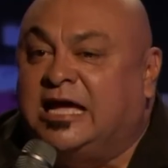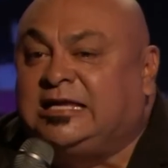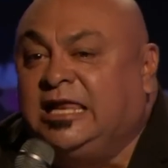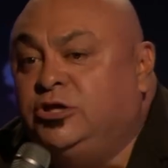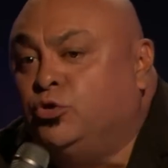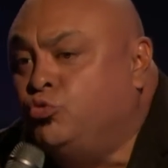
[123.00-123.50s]
like
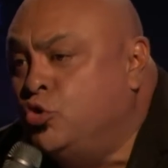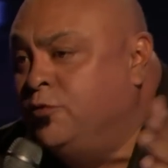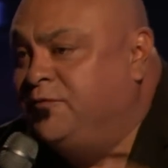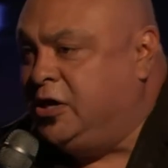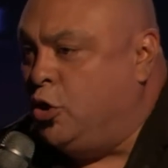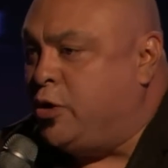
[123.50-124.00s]
Clean Your Room
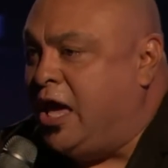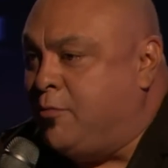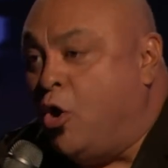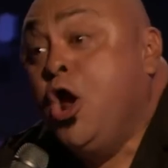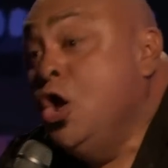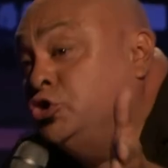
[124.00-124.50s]
video game
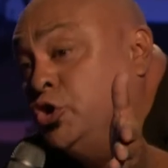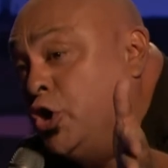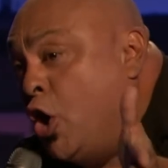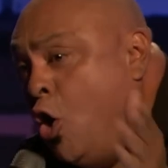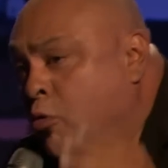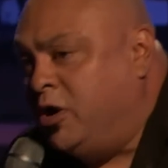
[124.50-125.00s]
or Do
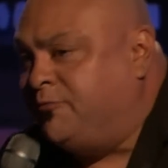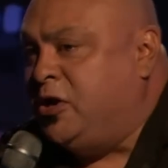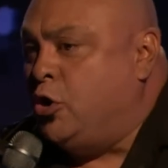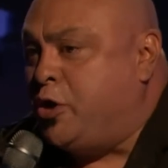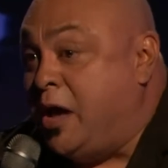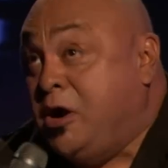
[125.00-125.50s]
Your Homework
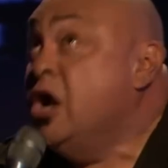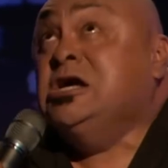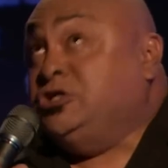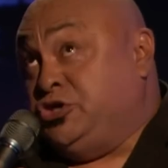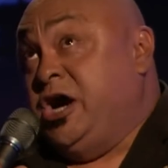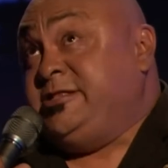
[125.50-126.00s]
video game or
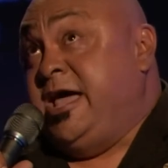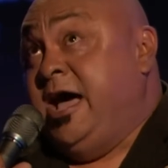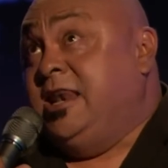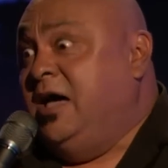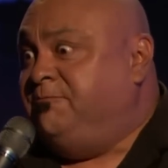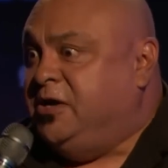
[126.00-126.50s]
Shut the
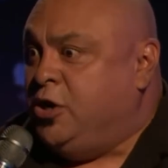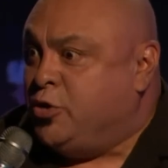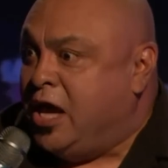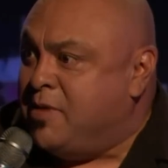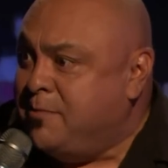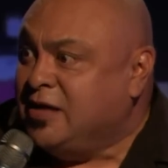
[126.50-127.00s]
Hell Up video
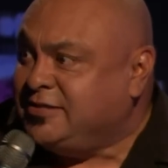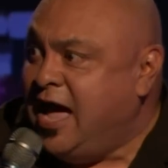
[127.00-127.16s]
game? How about